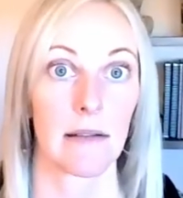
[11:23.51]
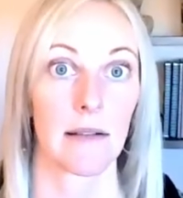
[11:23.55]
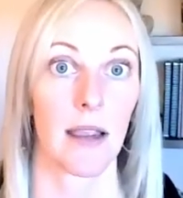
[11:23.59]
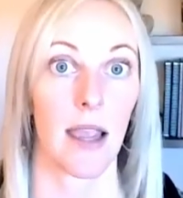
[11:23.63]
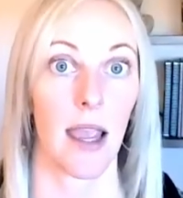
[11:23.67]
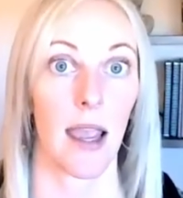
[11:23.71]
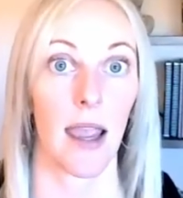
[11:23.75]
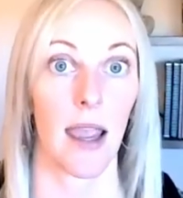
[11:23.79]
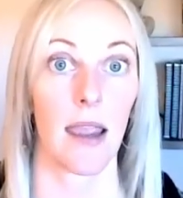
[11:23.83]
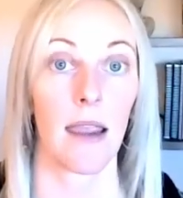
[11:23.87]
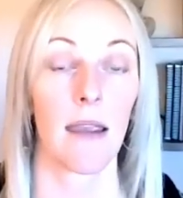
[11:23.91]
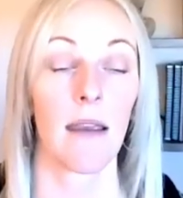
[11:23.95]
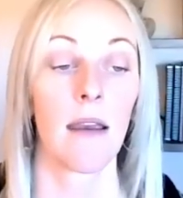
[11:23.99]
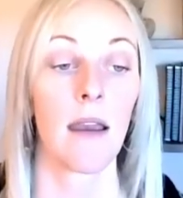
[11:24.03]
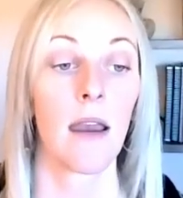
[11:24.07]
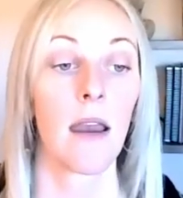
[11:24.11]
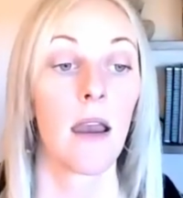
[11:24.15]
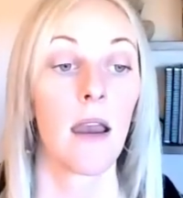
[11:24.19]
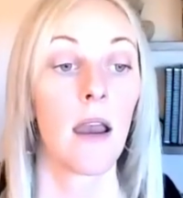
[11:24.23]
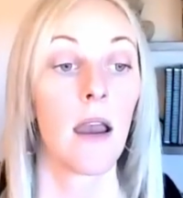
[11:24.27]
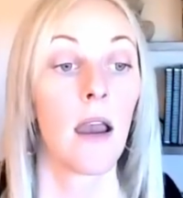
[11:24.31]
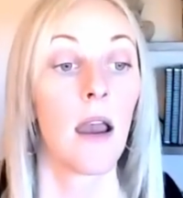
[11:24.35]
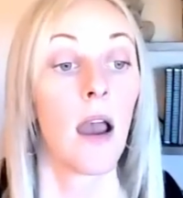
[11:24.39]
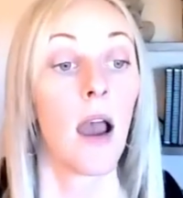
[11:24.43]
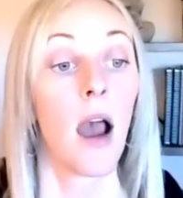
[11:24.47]
Okay.
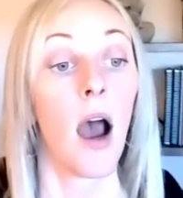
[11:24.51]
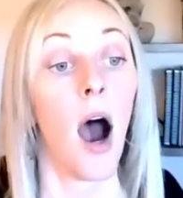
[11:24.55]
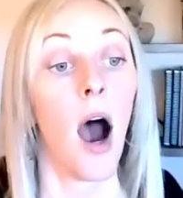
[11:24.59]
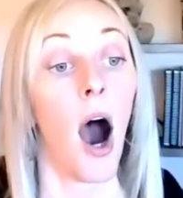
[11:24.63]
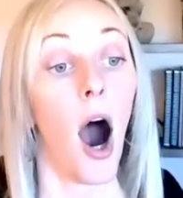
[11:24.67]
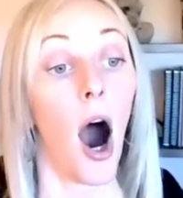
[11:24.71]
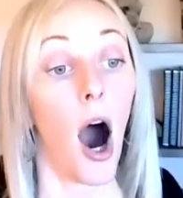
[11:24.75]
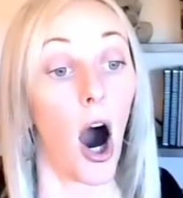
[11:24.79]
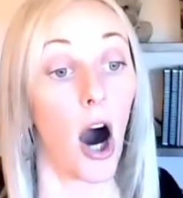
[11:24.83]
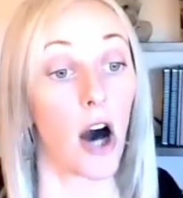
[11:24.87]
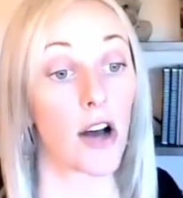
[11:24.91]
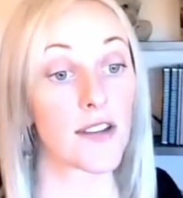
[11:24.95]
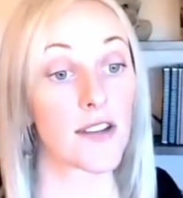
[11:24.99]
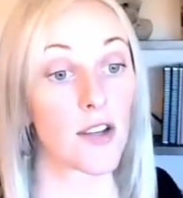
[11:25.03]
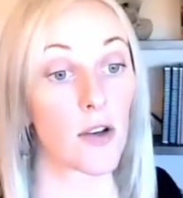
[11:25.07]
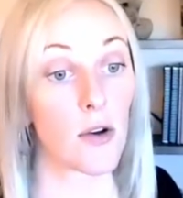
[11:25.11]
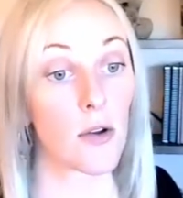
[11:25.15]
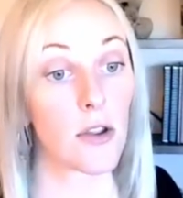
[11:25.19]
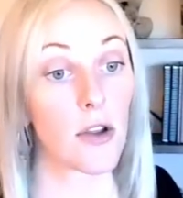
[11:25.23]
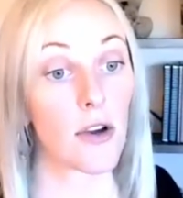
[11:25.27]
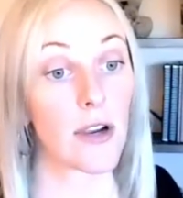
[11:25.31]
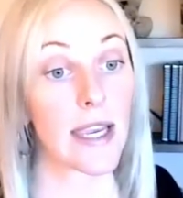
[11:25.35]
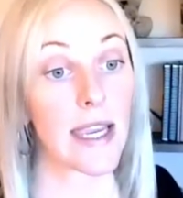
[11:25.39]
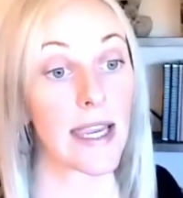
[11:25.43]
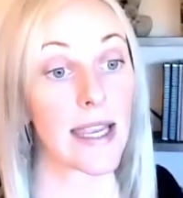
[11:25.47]
Also
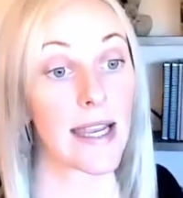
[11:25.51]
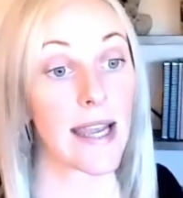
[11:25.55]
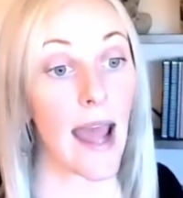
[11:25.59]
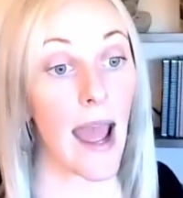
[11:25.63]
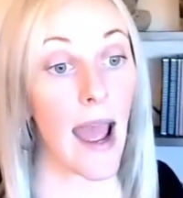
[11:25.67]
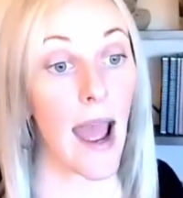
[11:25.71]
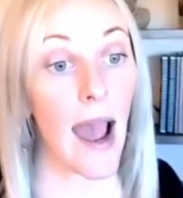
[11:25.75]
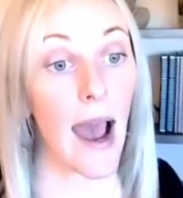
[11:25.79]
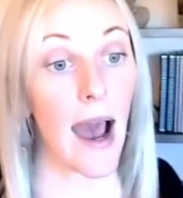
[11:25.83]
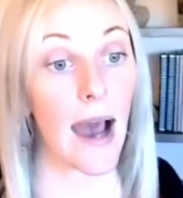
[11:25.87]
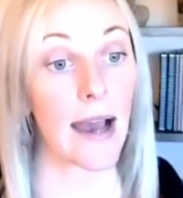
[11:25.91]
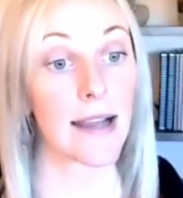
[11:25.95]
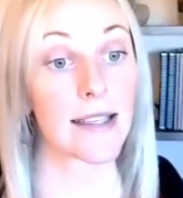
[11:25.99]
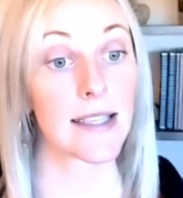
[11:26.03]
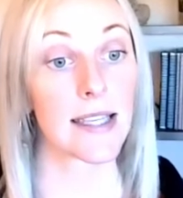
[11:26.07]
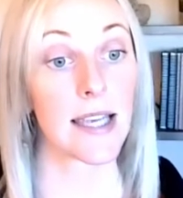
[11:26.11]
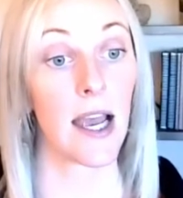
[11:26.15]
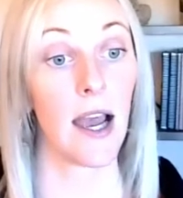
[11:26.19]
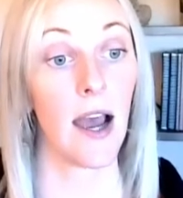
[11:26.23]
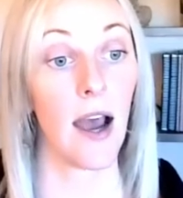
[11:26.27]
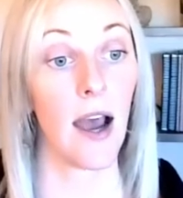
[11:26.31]
looking at